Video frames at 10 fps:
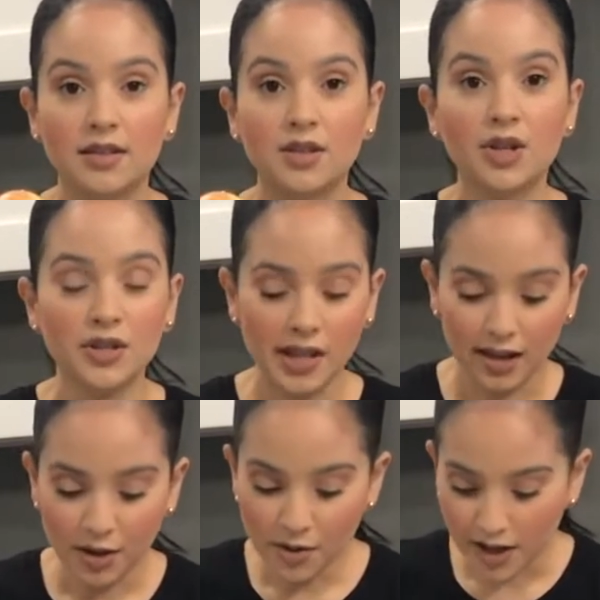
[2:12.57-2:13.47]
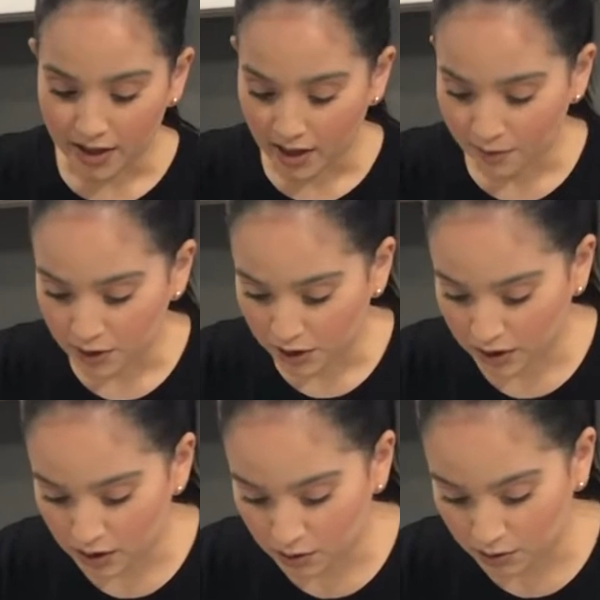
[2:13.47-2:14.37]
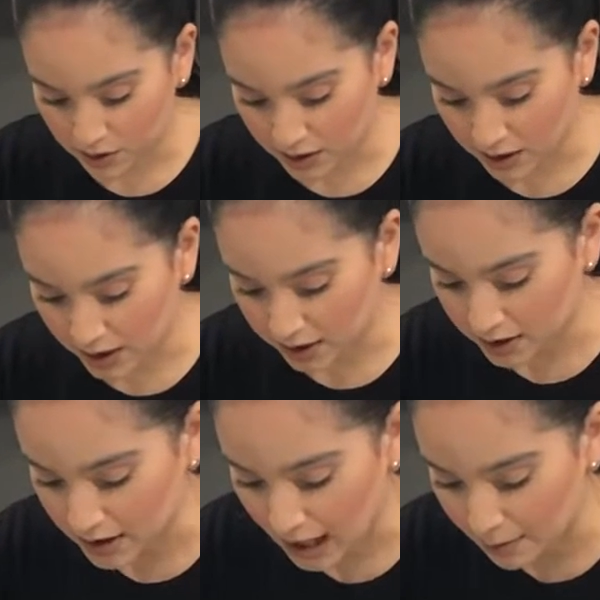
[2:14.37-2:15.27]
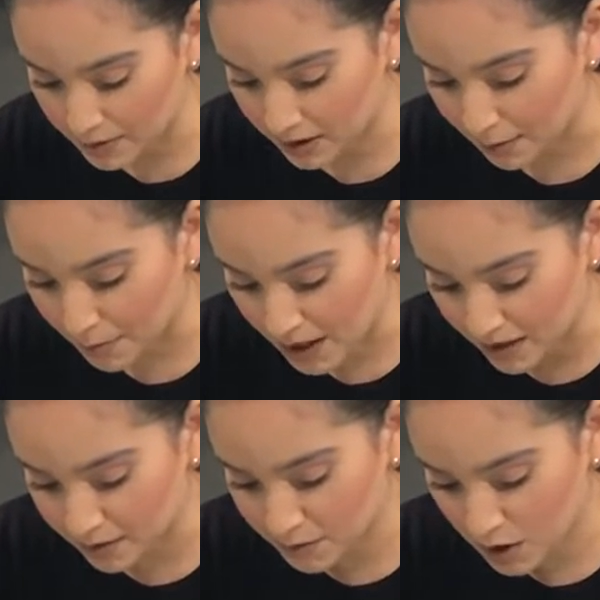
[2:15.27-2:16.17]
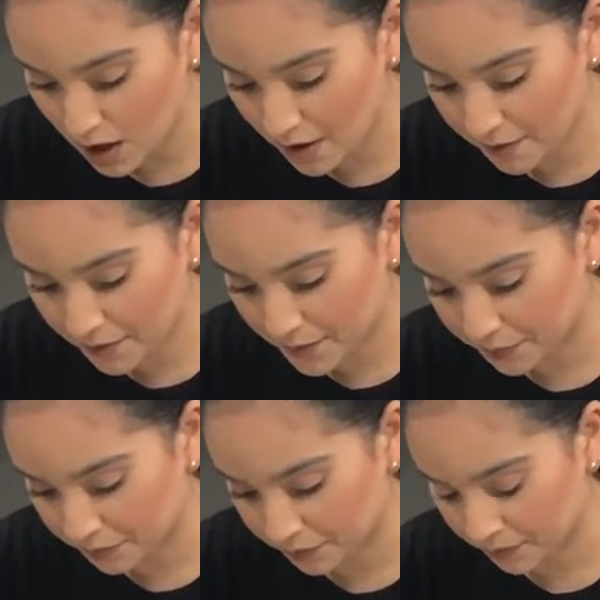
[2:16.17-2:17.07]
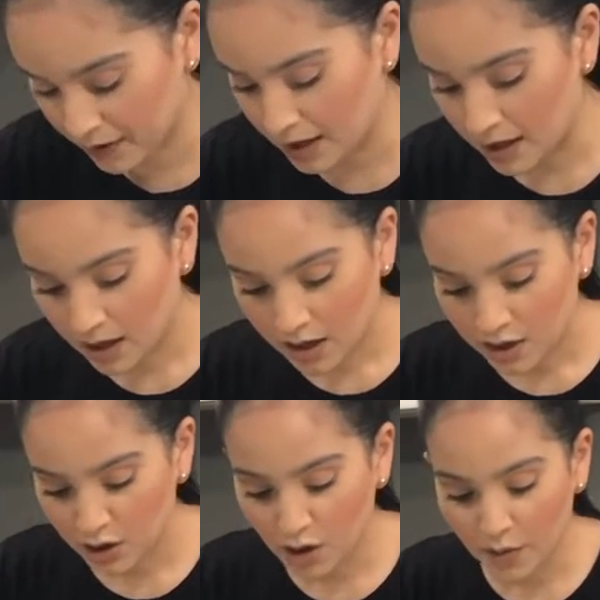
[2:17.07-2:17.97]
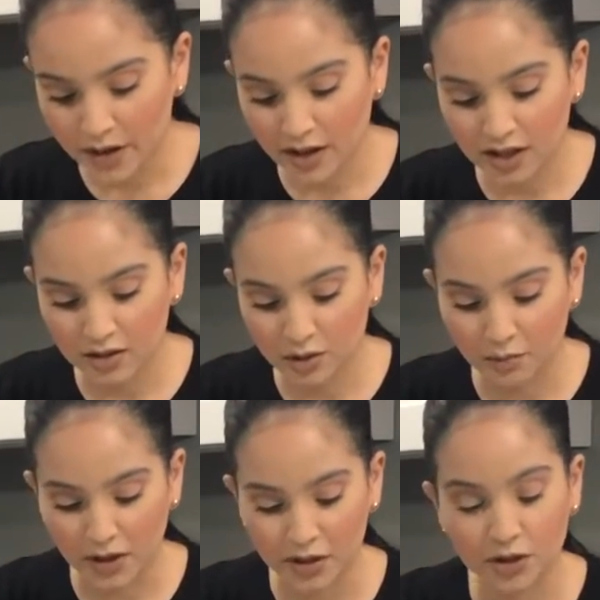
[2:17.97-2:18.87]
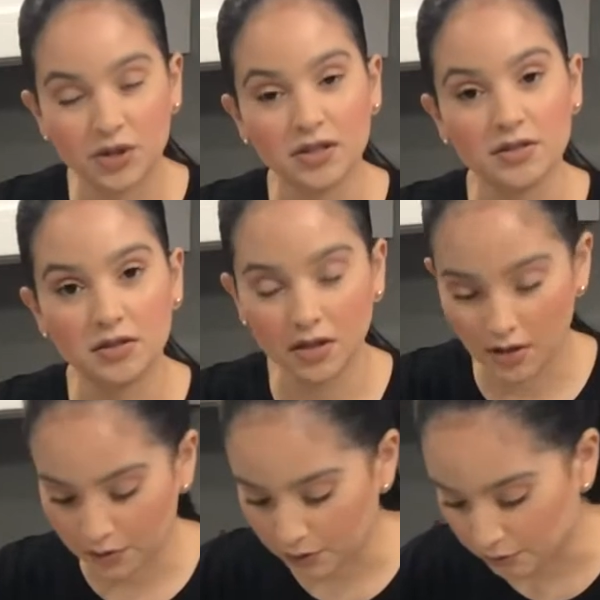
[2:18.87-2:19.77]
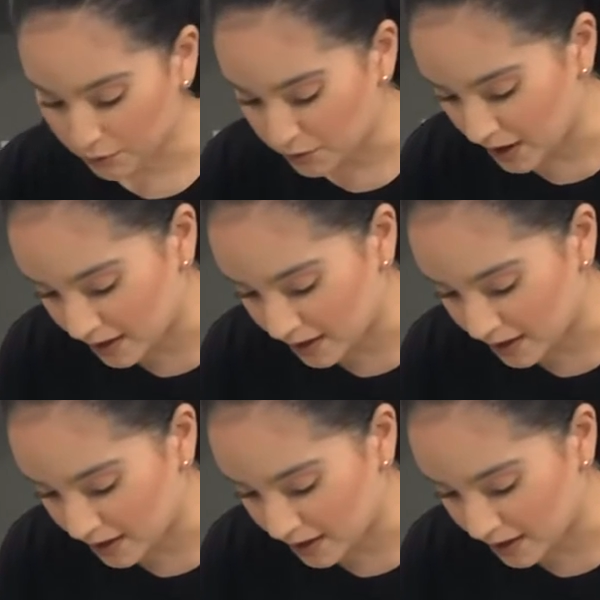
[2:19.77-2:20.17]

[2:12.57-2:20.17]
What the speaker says: your yellow onion, what you're going to do is you're going to cut the tops and the bottoms off. You don't want to cut too much, just, you know, the root